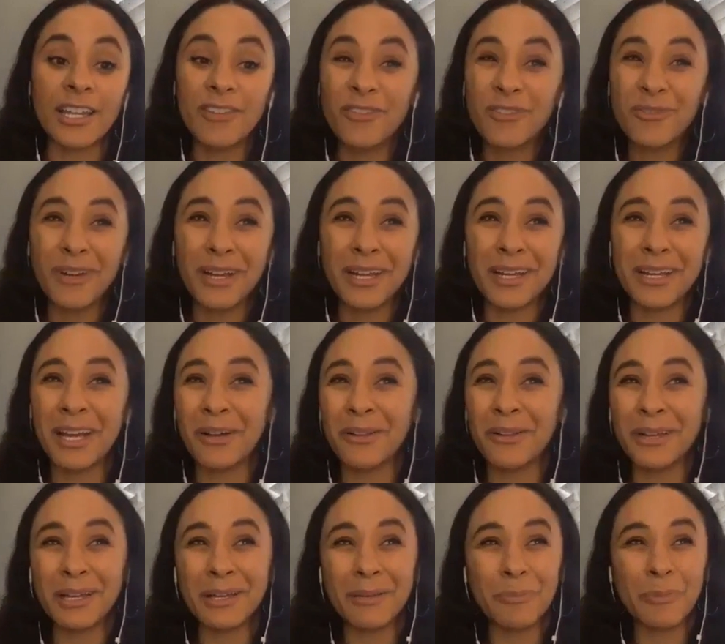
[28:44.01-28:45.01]
and even right
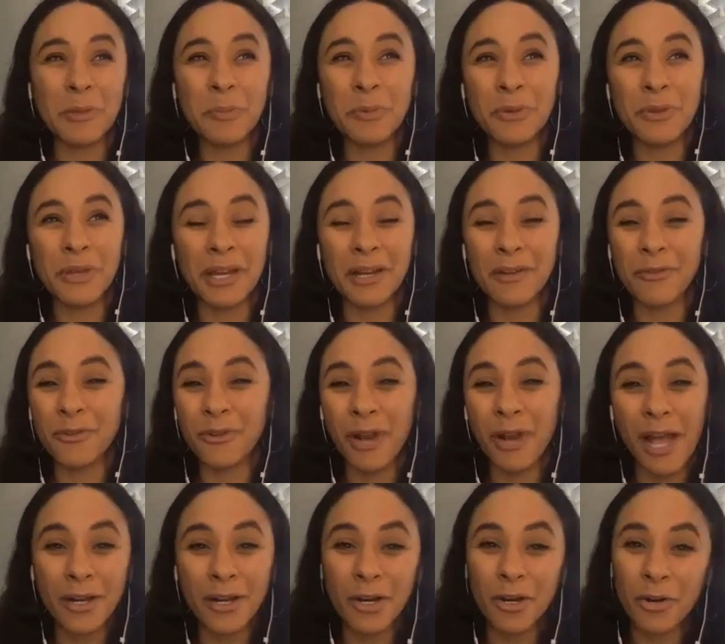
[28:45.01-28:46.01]
now, like people that if
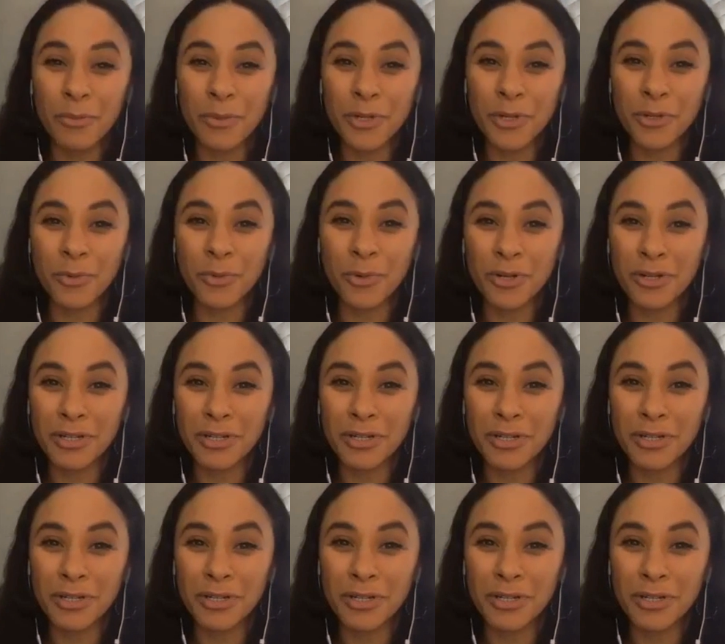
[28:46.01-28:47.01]
you're at home and you're
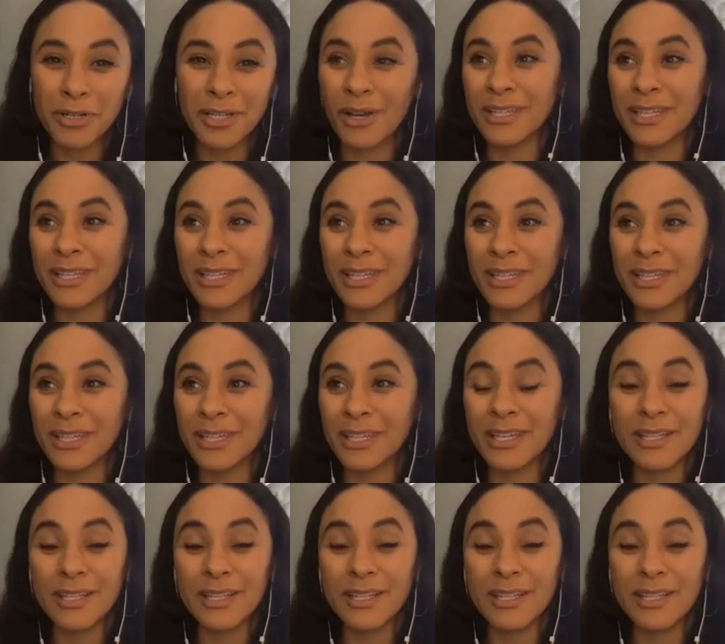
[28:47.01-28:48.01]
working, you have kids
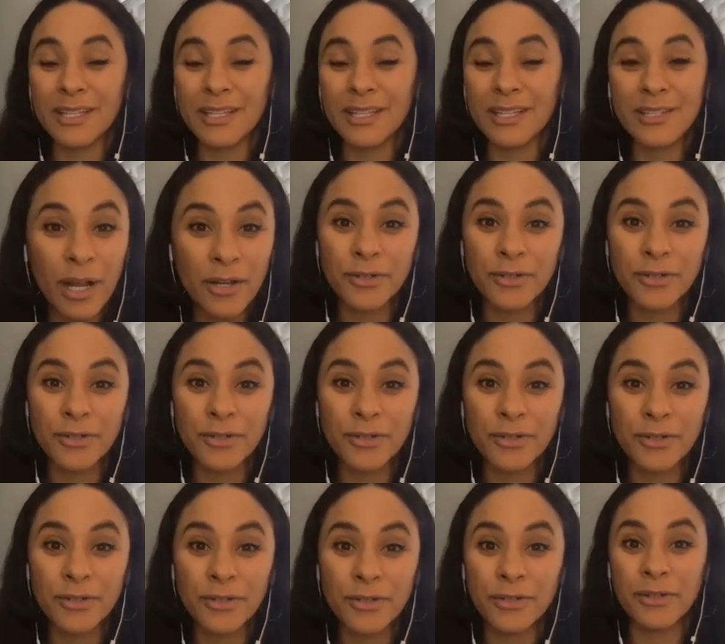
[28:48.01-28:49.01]
running around, or you're
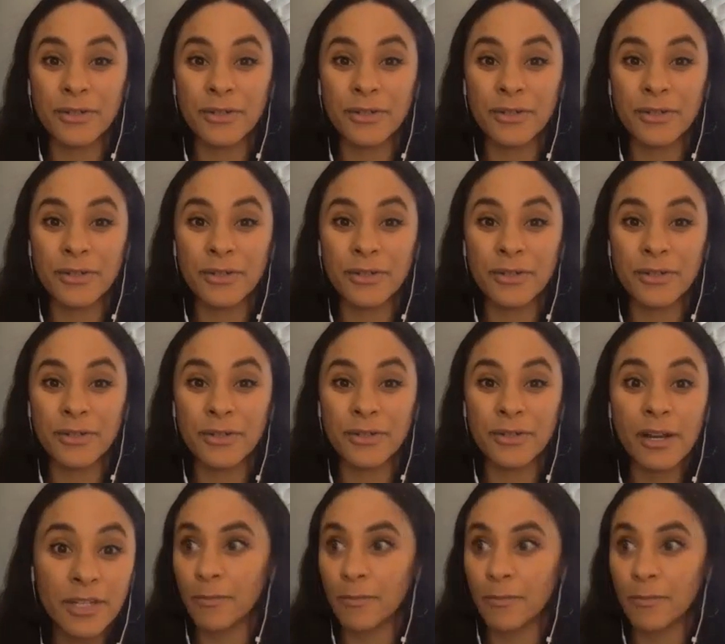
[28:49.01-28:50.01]
caregiving, or you have pets
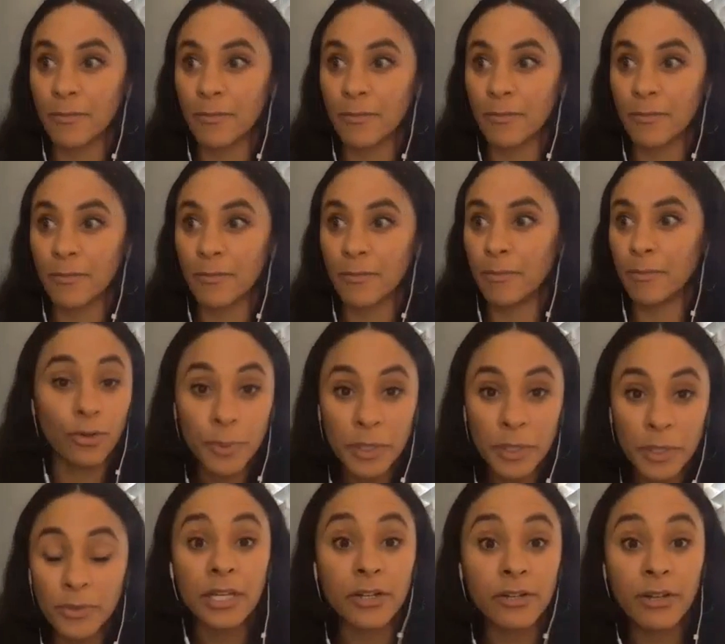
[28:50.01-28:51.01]
or older people
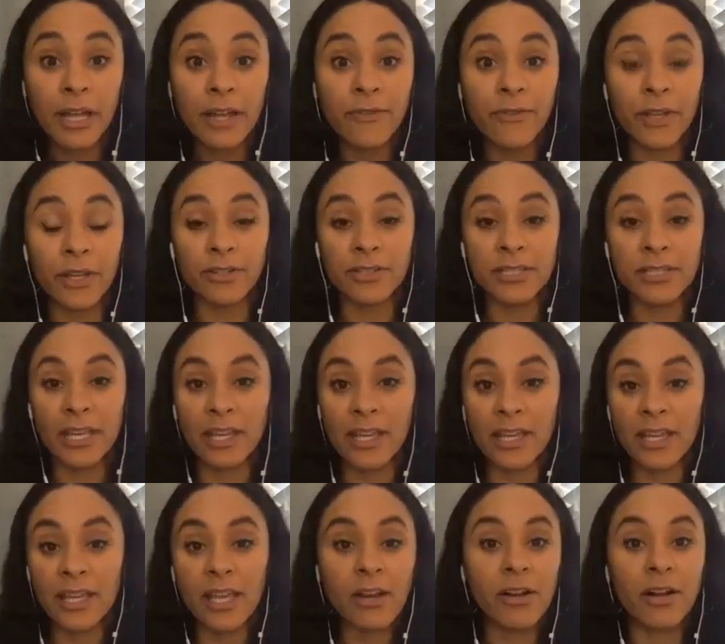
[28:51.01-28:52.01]
in your life that you're
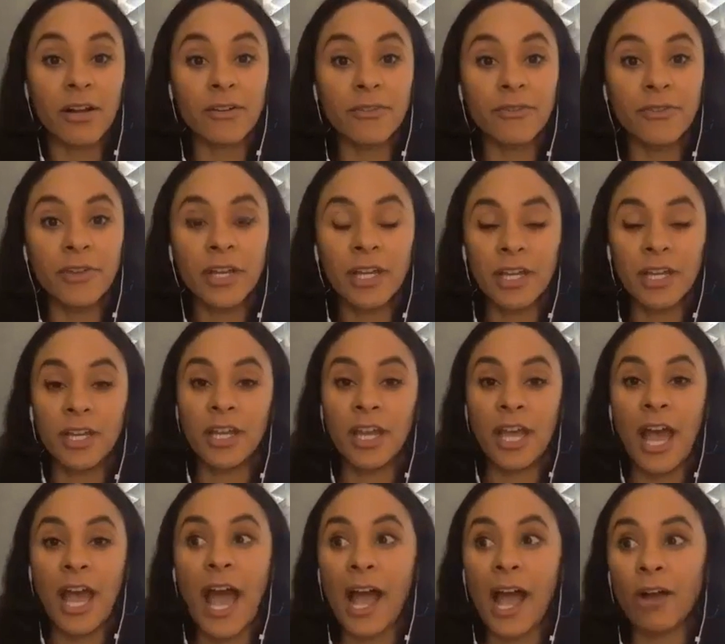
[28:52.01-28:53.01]
taking care of,
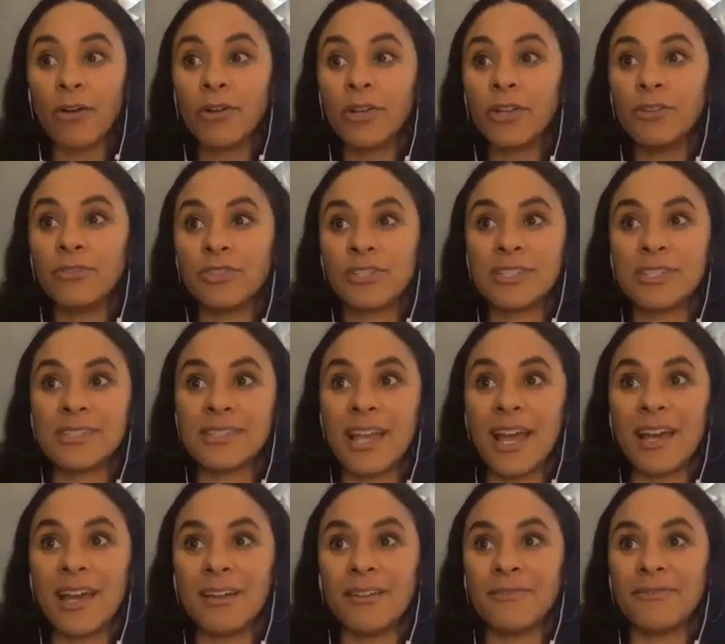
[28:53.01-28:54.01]
how do you just
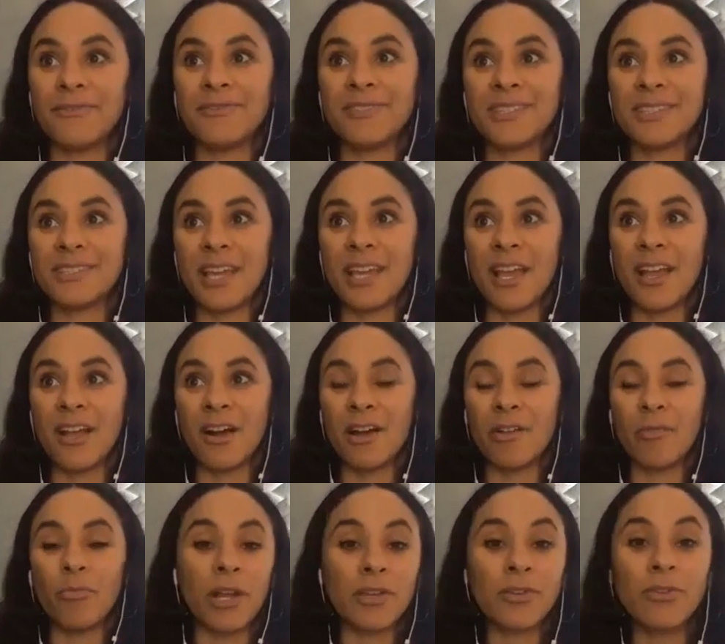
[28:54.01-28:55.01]
kind of stay
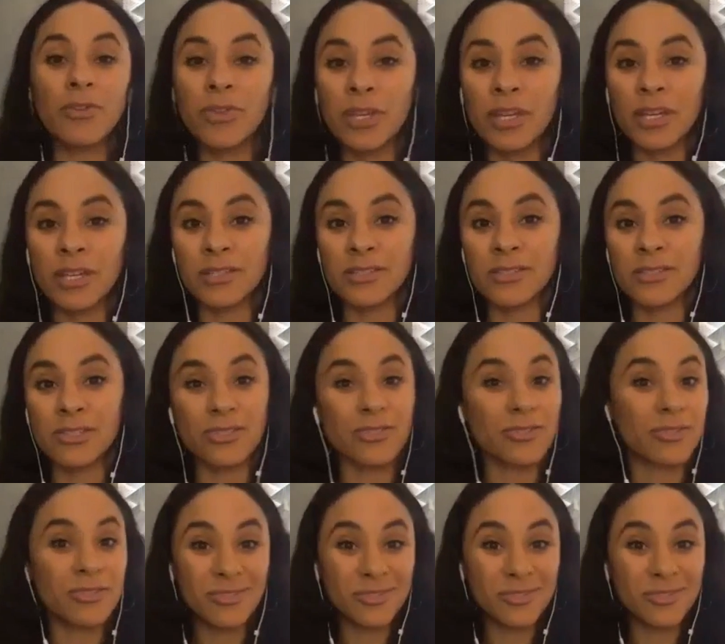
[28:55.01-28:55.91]
on what you think is